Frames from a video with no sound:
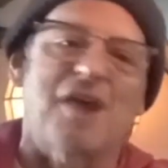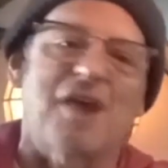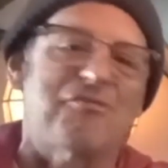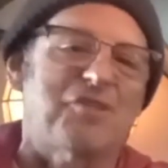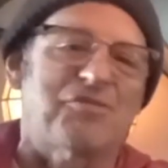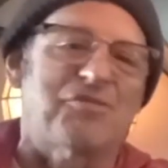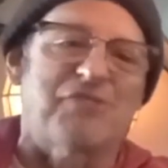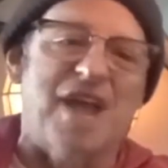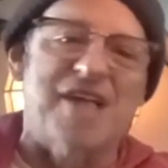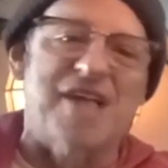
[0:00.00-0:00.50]
I
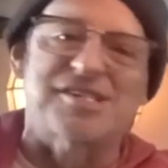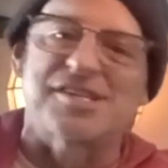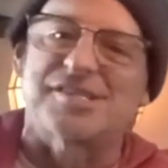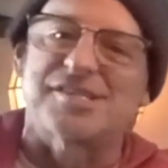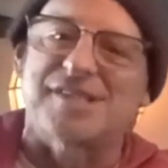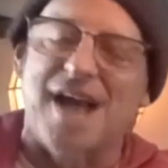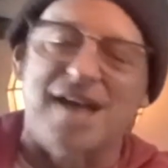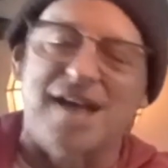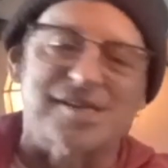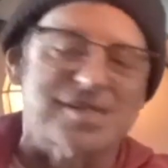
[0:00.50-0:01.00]
love the
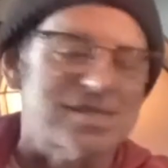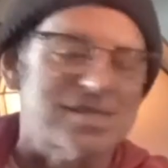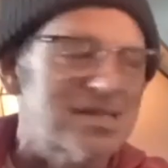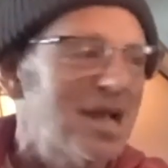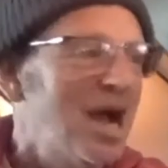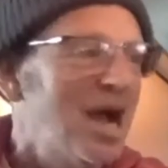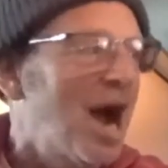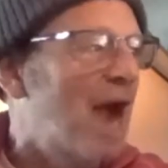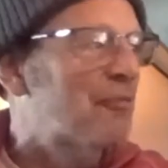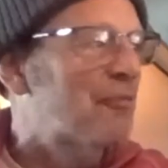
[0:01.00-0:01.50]
fans in
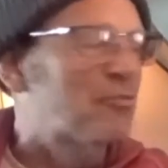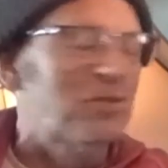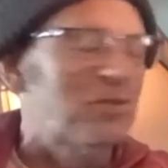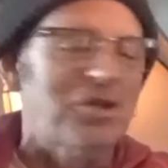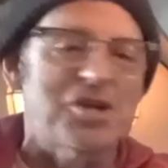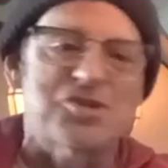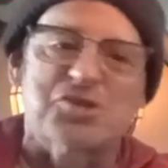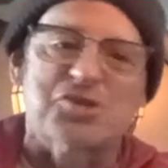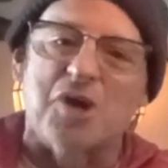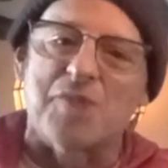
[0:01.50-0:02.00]
Texas. I
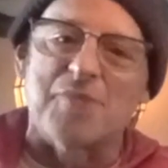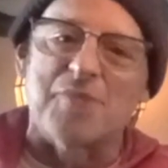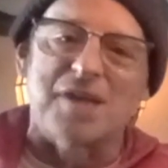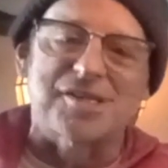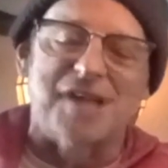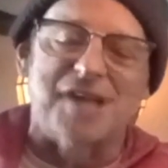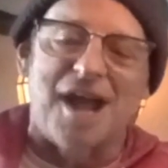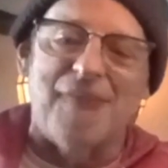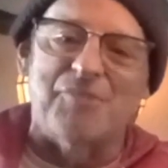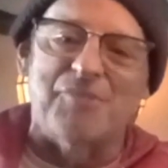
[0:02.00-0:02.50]
really enjoyed
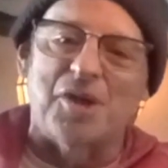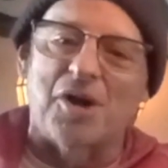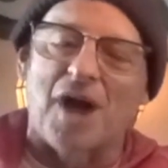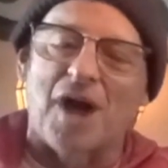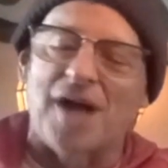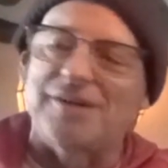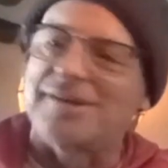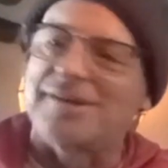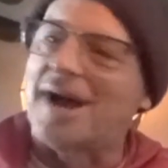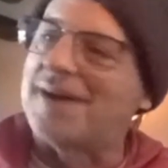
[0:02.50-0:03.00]
my time
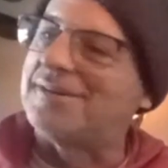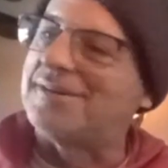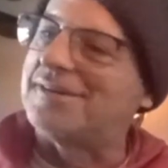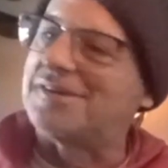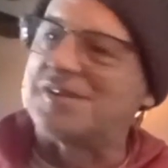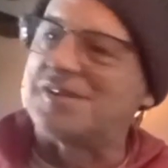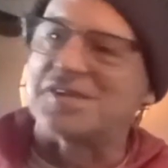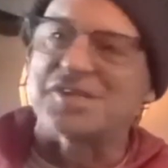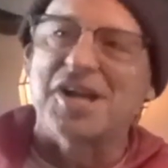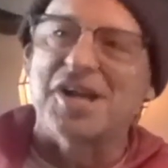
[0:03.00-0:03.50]
there. I, I
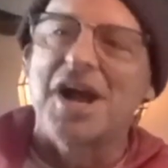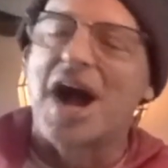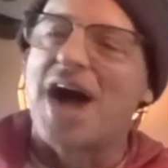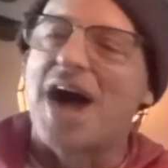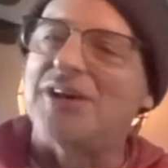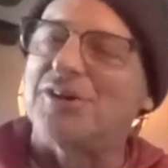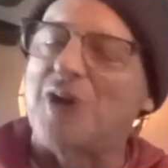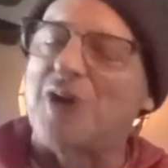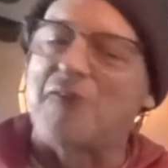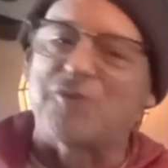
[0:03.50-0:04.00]
just
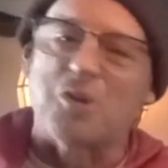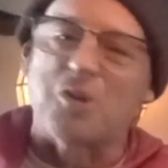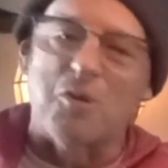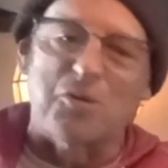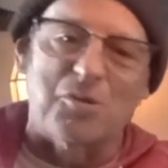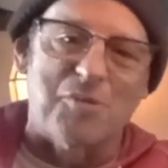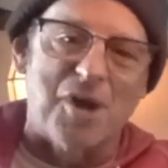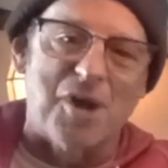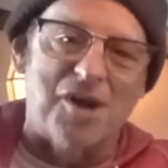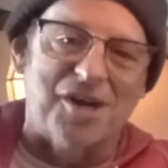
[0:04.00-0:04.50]
I love
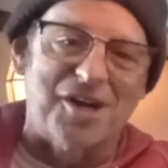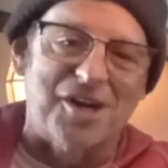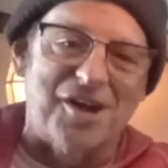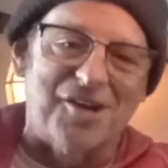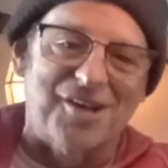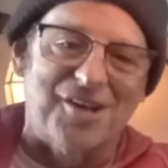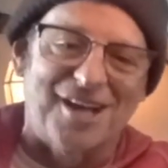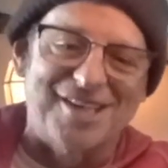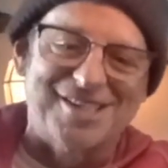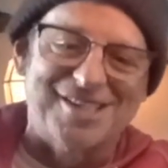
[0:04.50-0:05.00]
going to
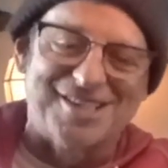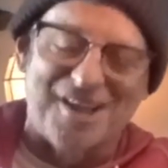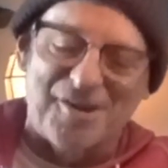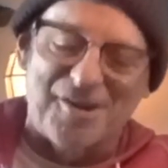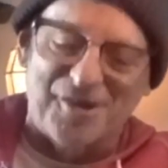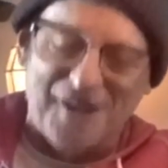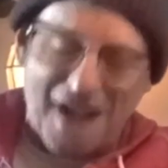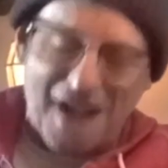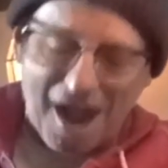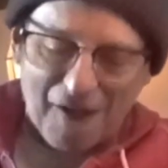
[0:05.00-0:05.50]
American Airlines
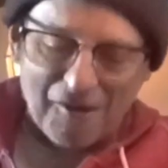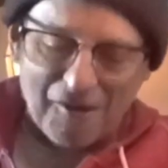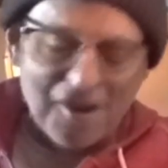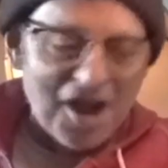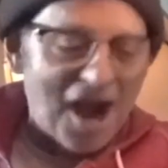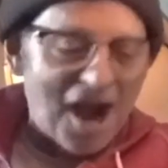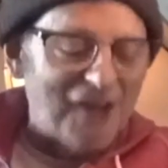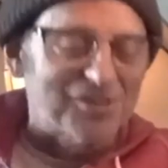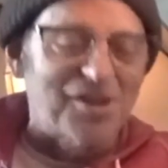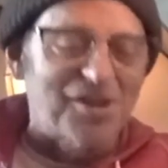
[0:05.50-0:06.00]
Center
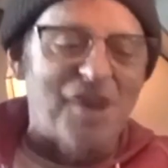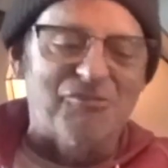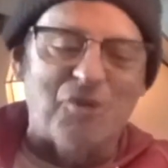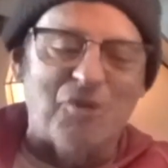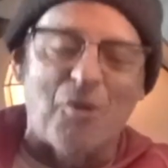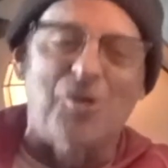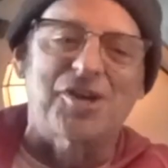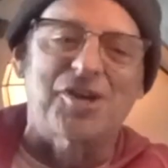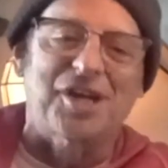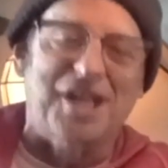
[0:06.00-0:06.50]
now. I
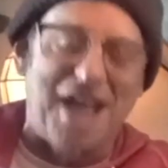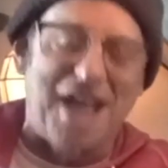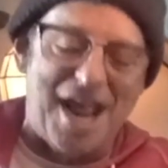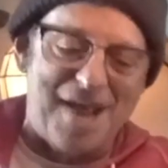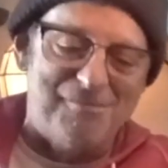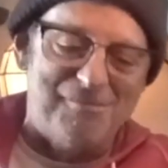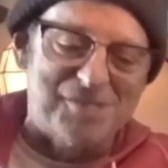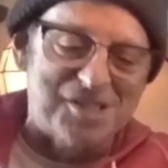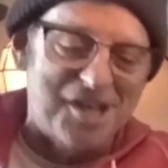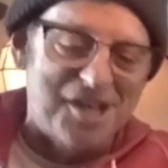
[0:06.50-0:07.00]
love going to
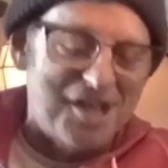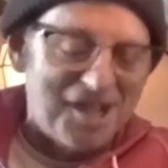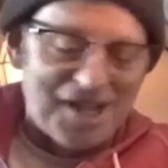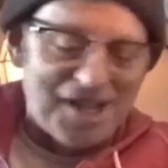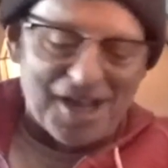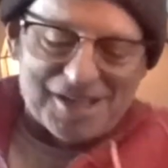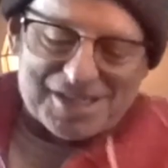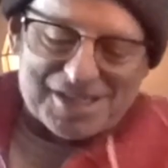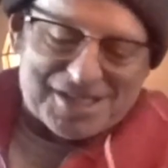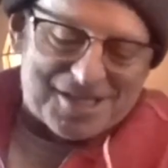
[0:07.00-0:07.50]
games
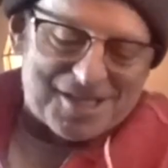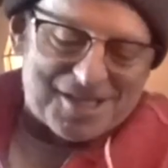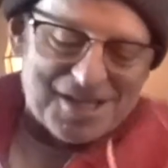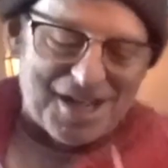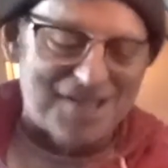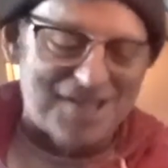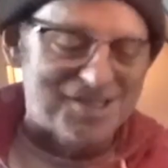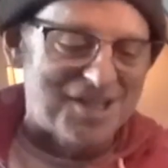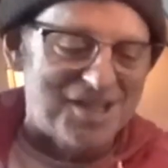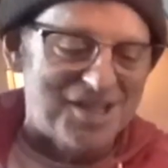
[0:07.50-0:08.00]

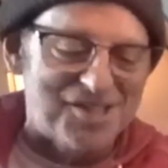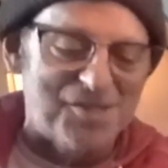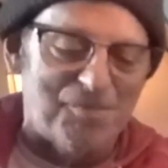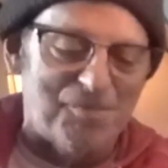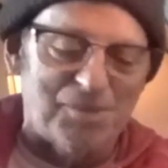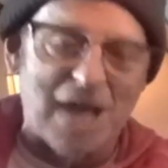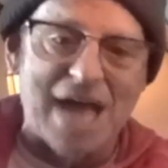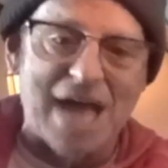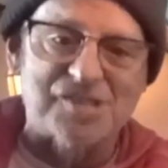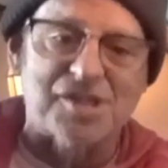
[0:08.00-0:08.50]
it's it's
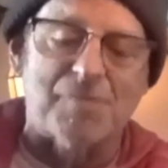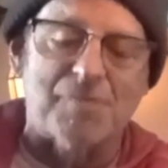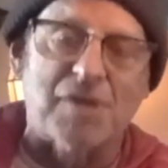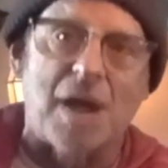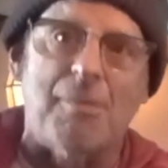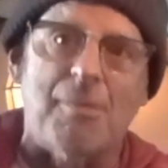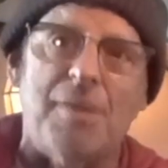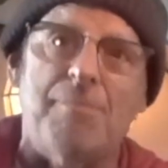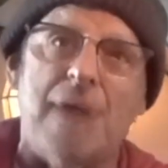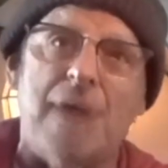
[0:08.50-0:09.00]
it's a blast.
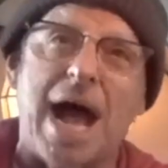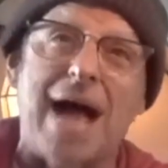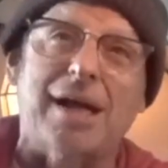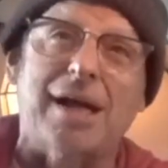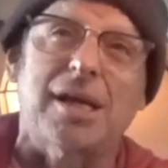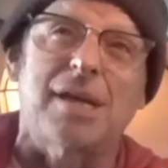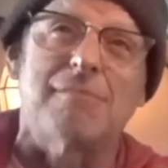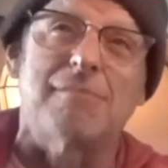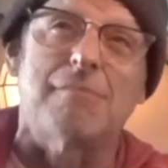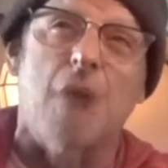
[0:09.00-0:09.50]
I'm coming
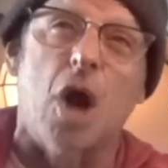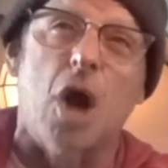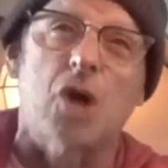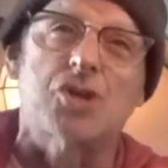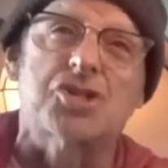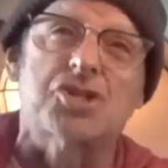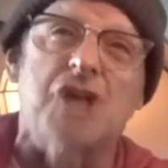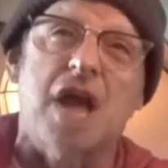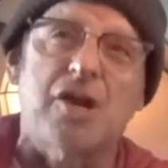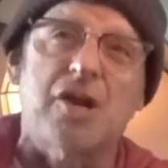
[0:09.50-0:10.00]
back in
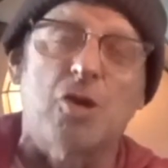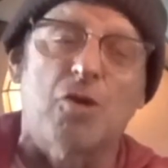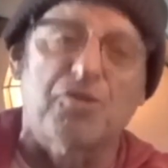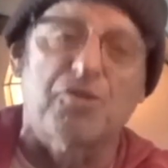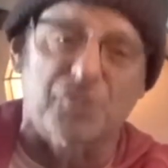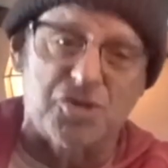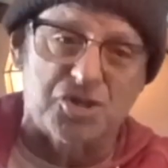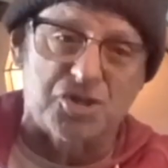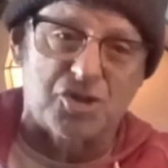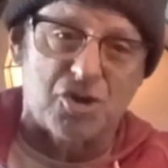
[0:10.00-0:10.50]
March. I
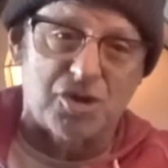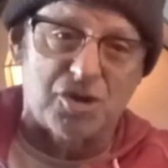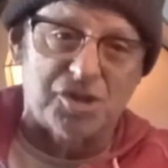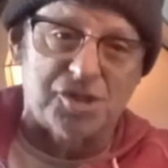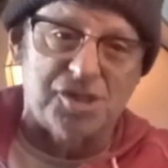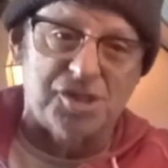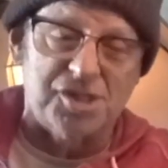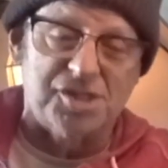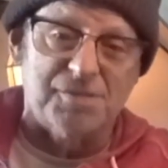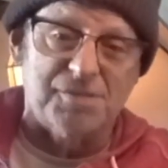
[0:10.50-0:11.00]
know for
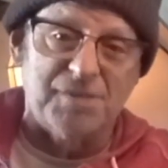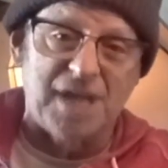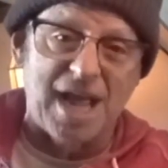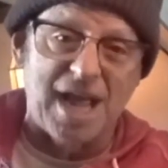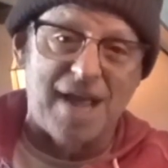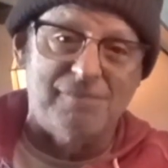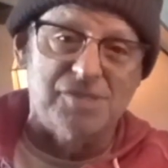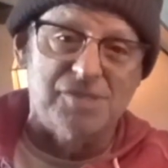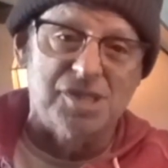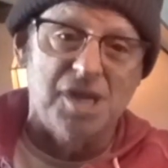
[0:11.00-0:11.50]
sure to see some
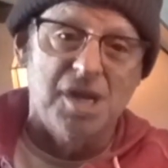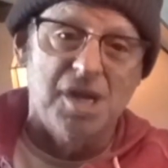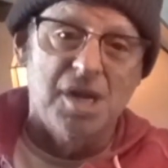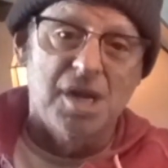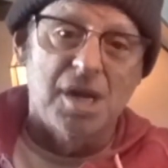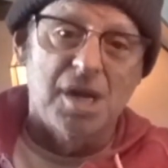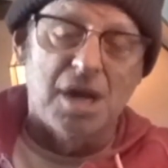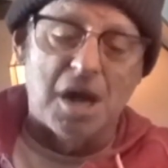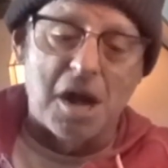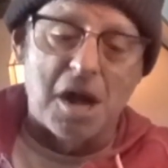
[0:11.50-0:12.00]
games.
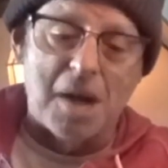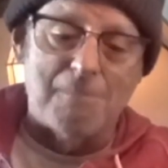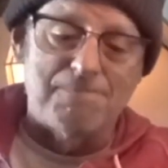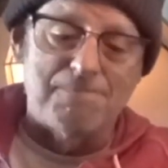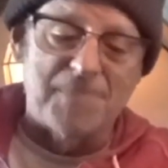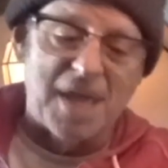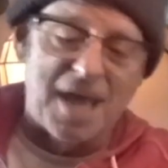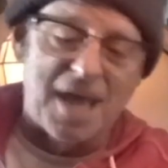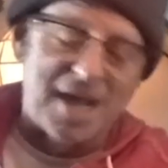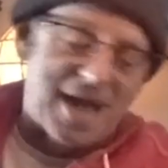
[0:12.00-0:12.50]

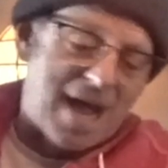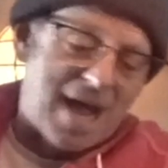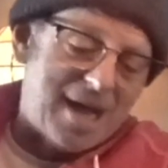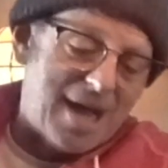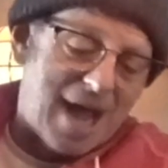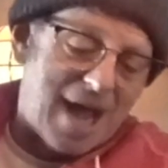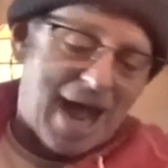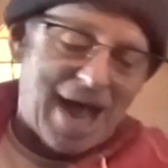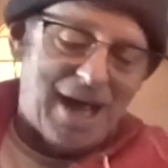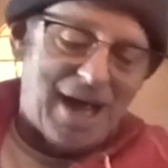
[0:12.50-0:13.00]
Um, and
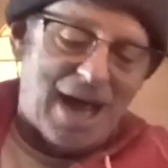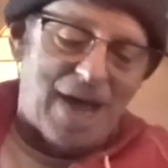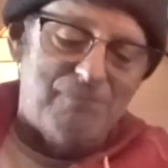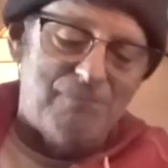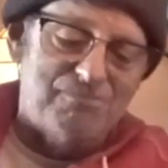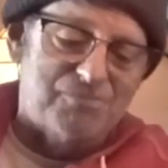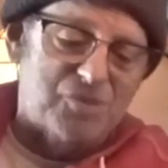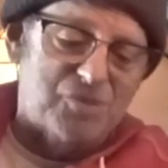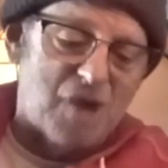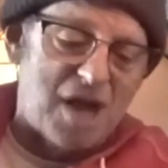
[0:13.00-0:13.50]
I, I
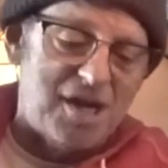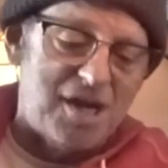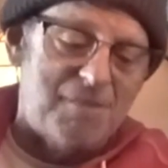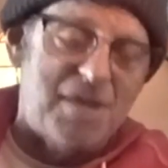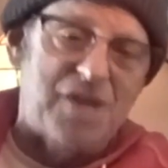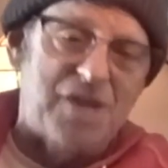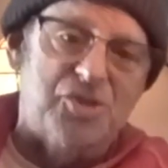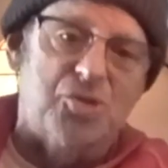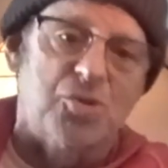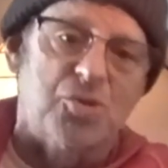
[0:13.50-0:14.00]
am
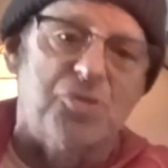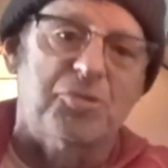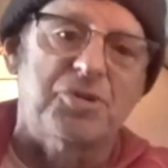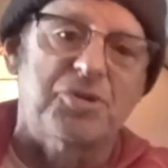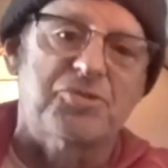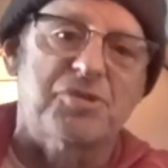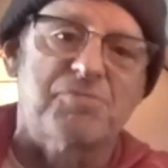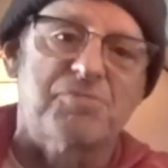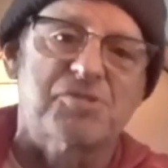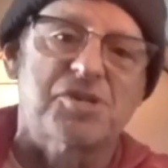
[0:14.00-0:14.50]
trying to make two or
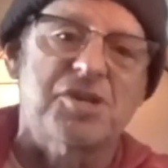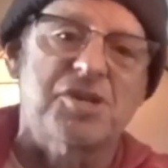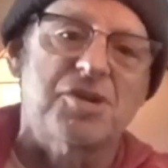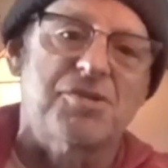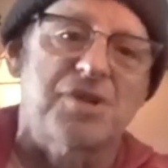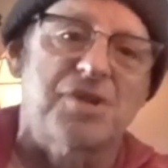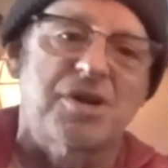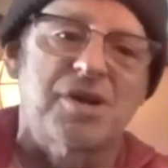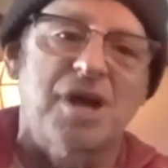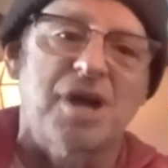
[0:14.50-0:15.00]
three trips a
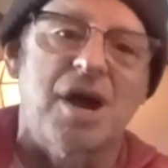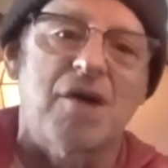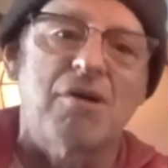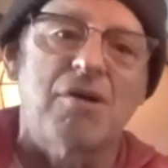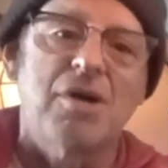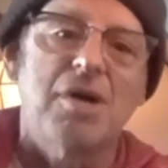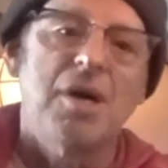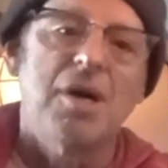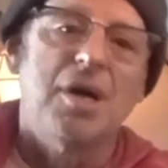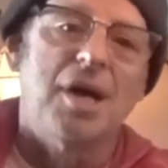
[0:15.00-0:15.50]
year there
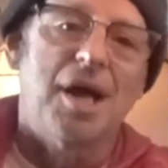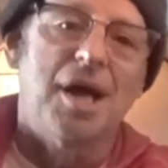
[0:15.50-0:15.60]
now.